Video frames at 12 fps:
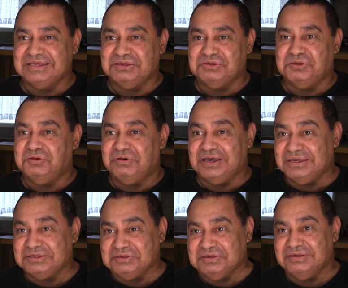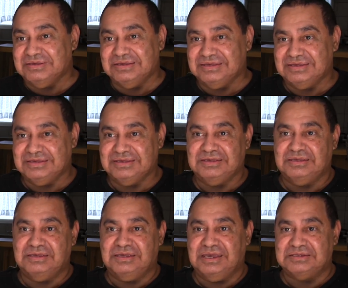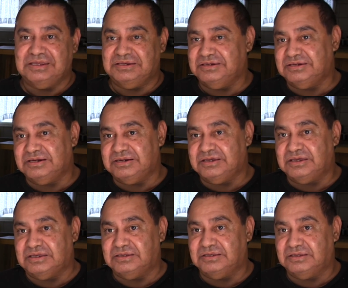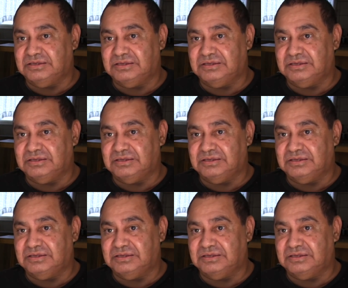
so who are you? at the end of the day.